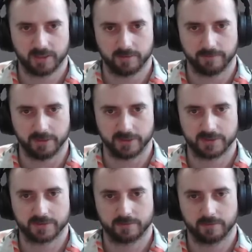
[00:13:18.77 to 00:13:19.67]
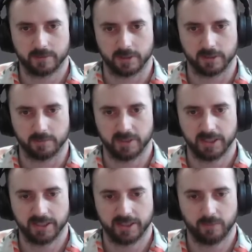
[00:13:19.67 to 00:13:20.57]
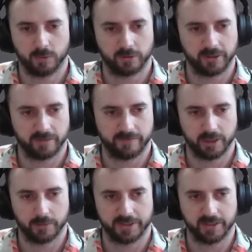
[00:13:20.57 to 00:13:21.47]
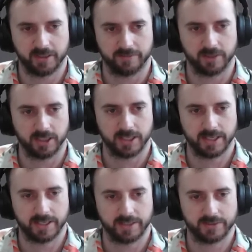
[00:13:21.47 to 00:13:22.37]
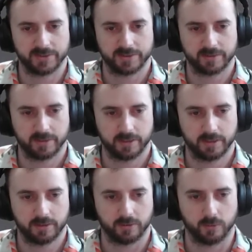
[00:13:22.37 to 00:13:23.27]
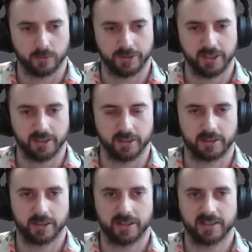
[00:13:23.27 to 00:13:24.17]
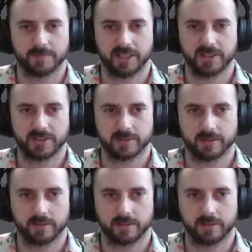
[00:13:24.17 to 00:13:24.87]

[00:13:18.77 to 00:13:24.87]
Fits on the bed, won't interfere with any of the lines or the cutting space.